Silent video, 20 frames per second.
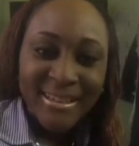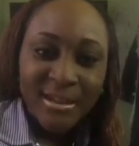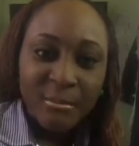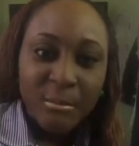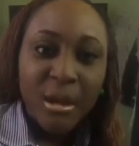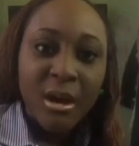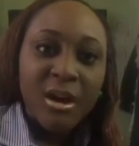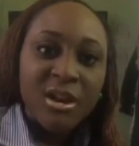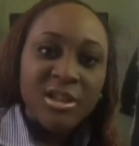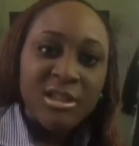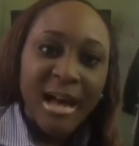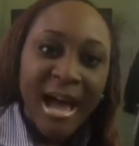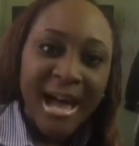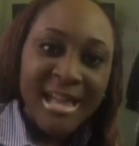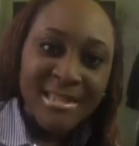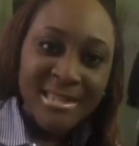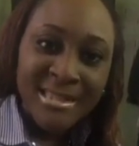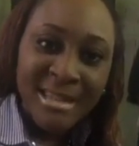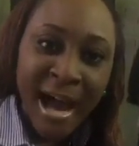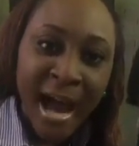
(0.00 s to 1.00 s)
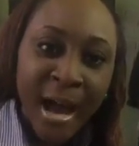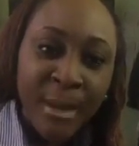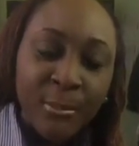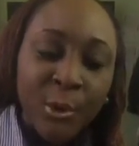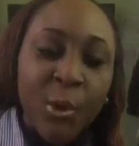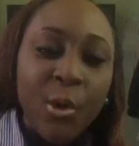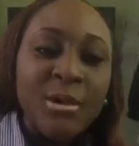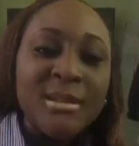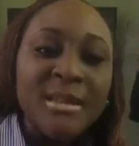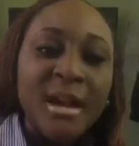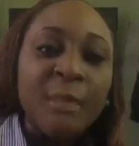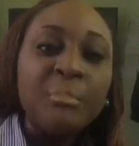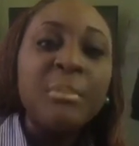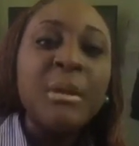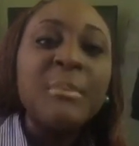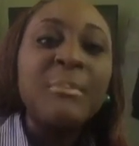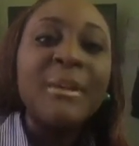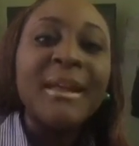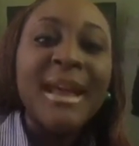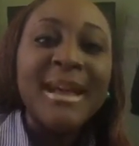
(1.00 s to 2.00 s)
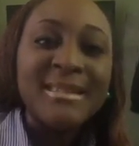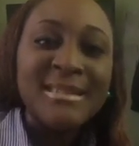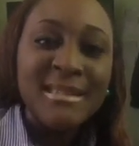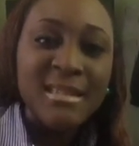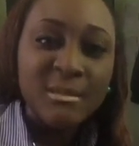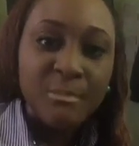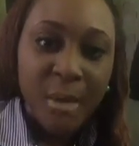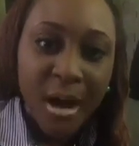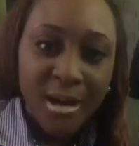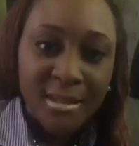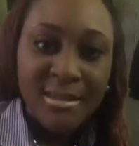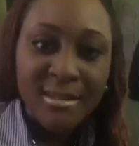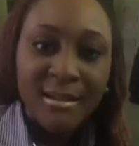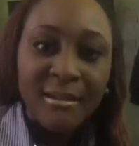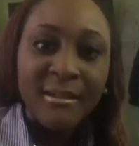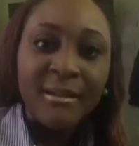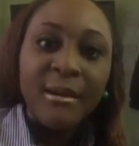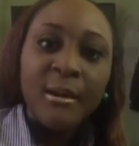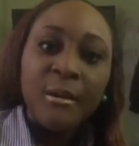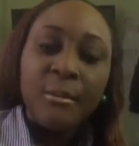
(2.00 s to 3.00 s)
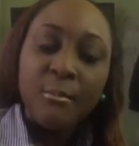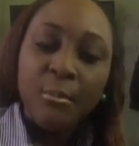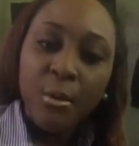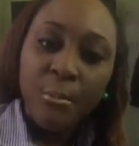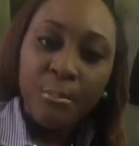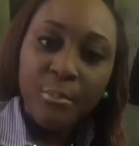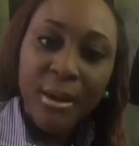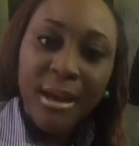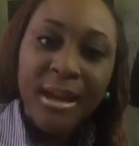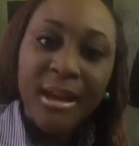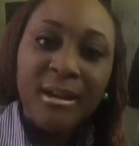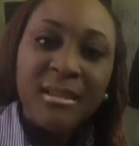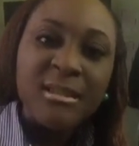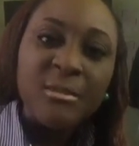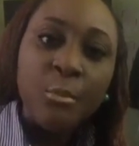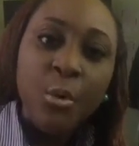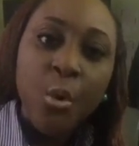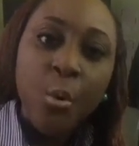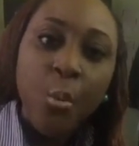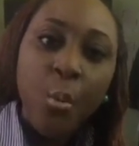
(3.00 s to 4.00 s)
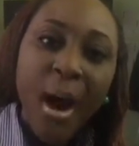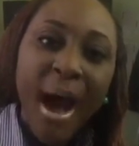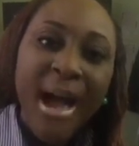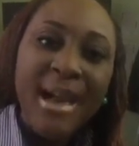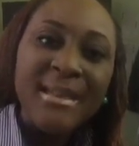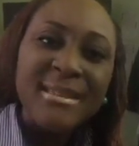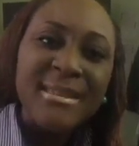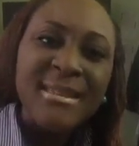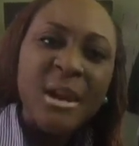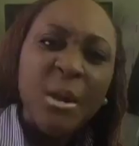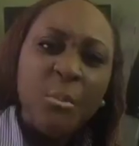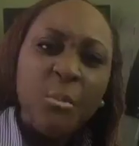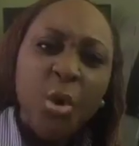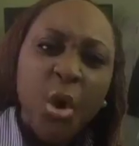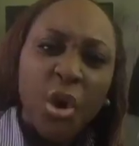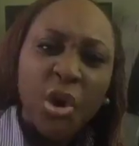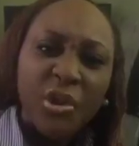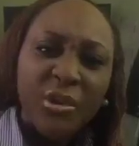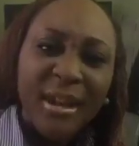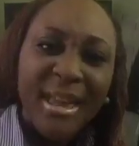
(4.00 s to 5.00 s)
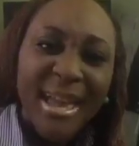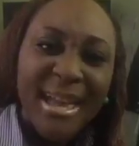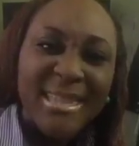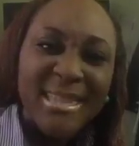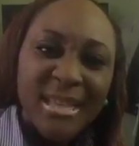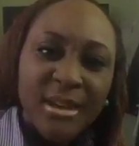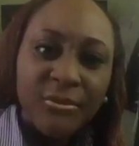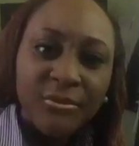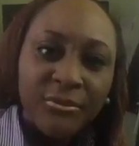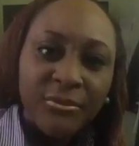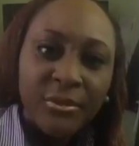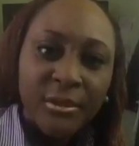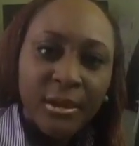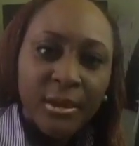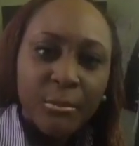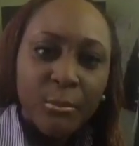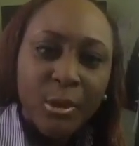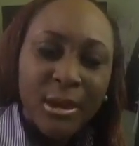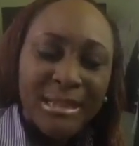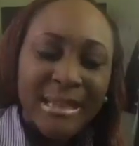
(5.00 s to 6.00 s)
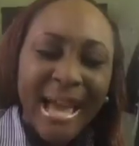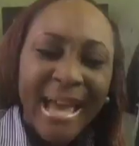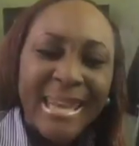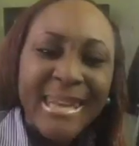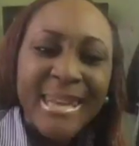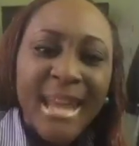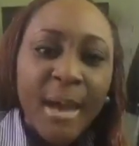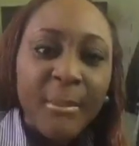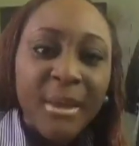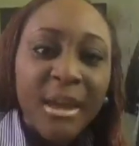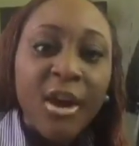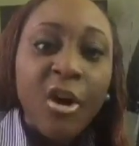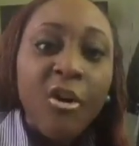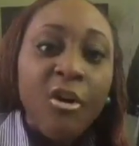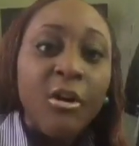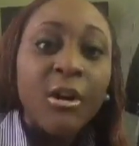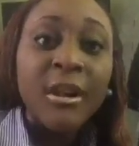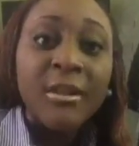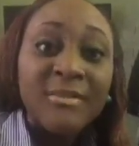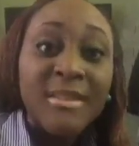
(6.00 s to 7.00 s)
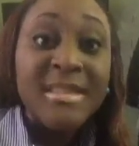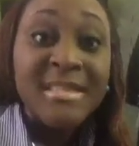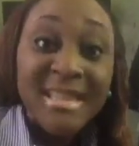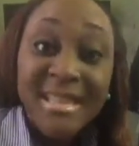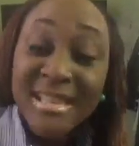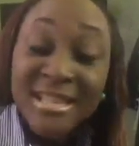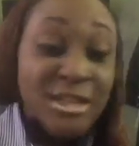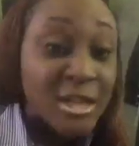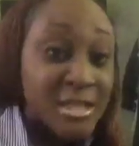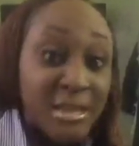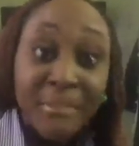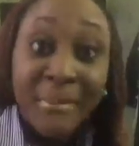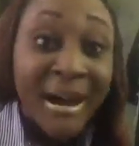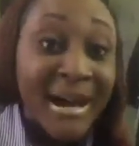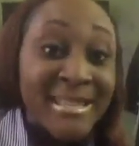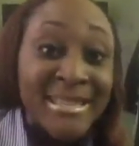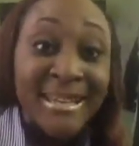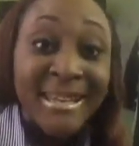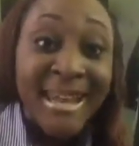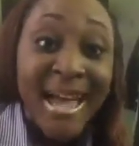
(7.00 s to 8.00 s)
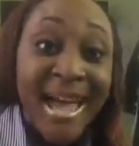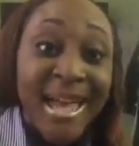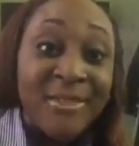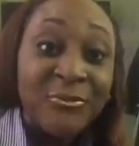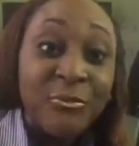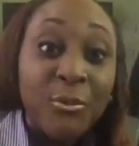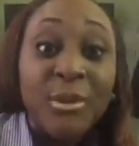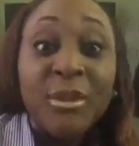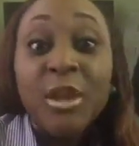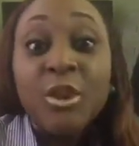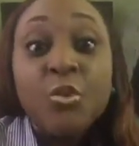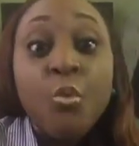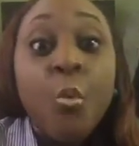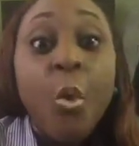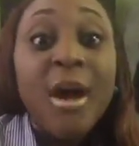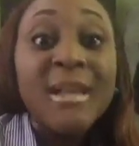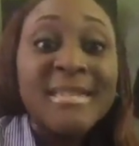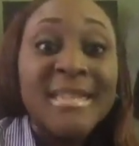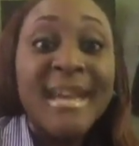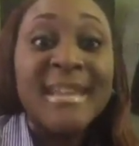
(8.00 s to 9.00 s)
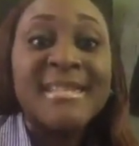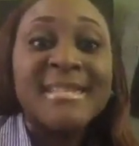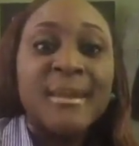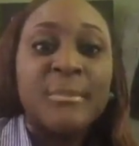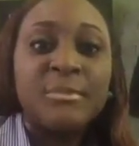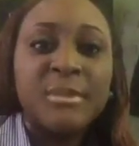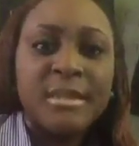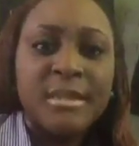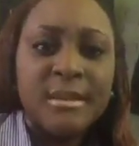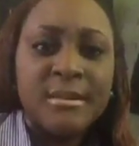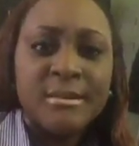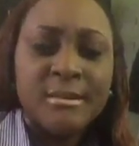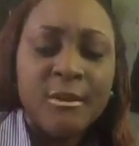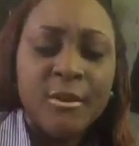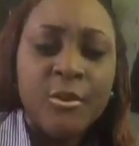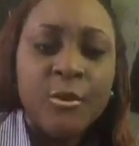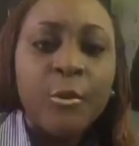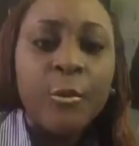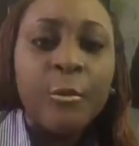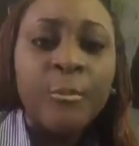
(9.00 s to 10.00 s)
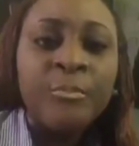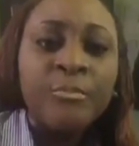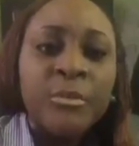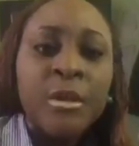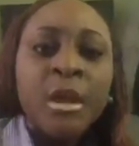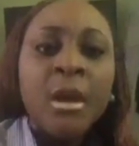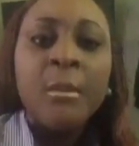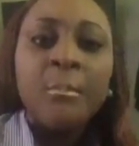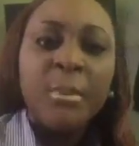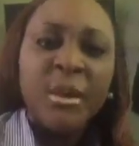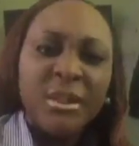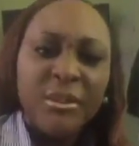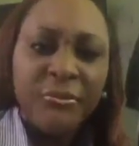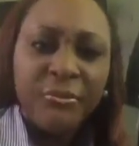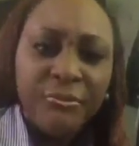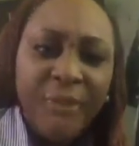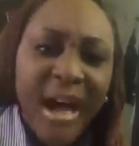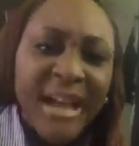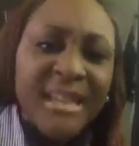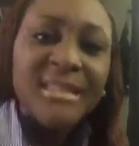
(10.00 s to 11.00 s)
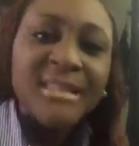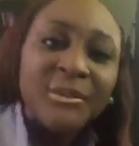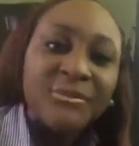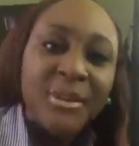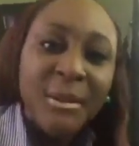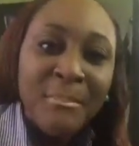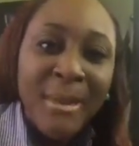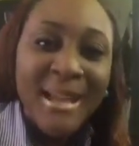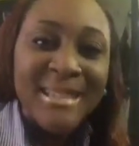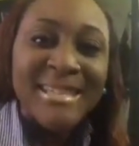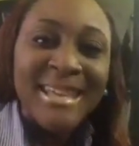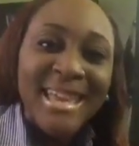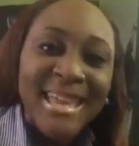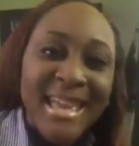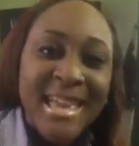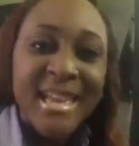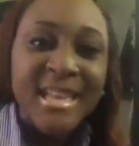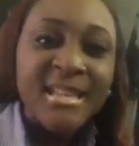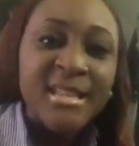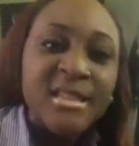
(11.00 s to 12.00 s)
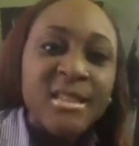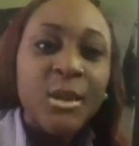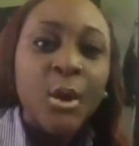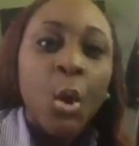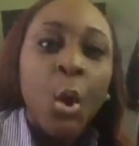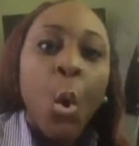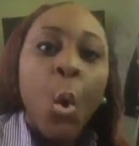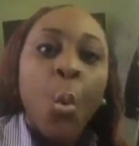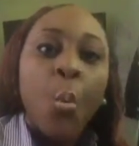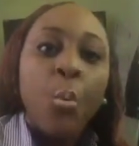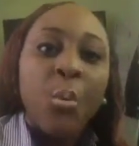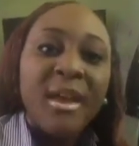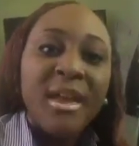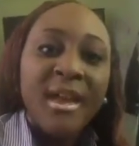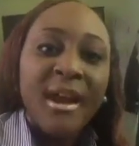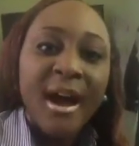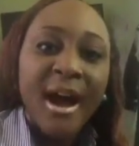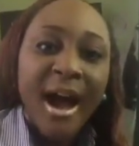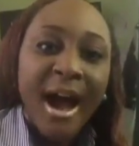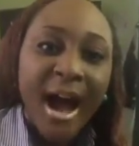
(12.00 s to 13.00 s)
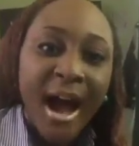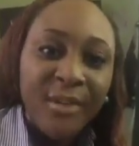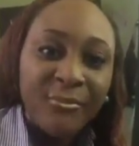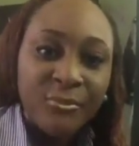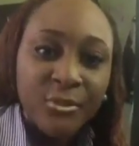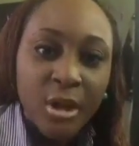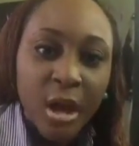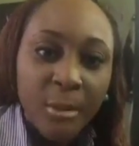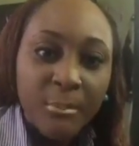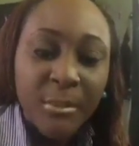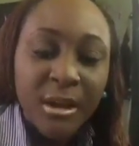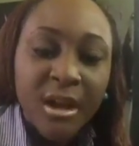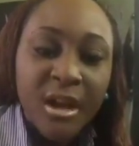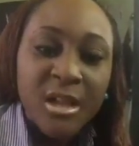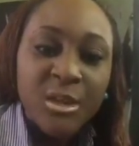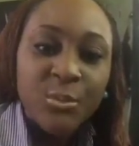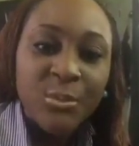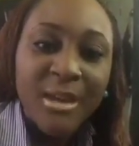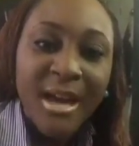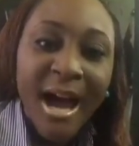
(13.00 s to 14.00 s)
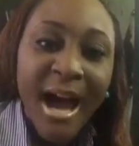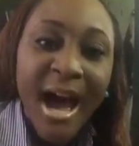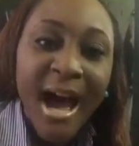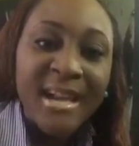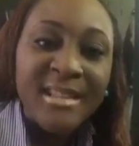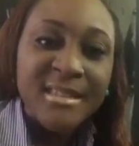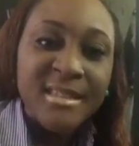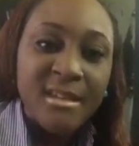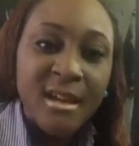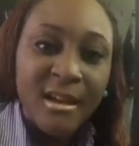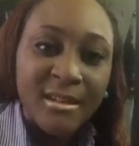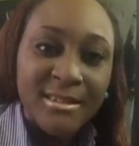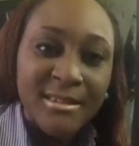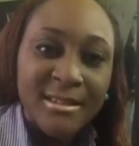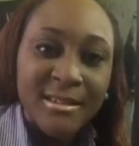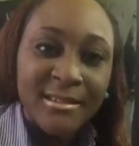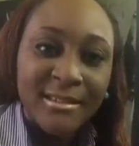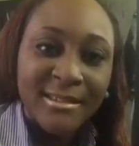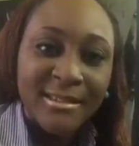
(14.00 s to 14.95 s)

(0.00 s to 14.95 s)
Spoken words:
Because as time goes on, people get smarter, more brilliant, more wise, more creative, more dynamic. All of these things is just a part of life, whether you want to accept it, yes or no. But the fact of the matter is, we have not because we ask not.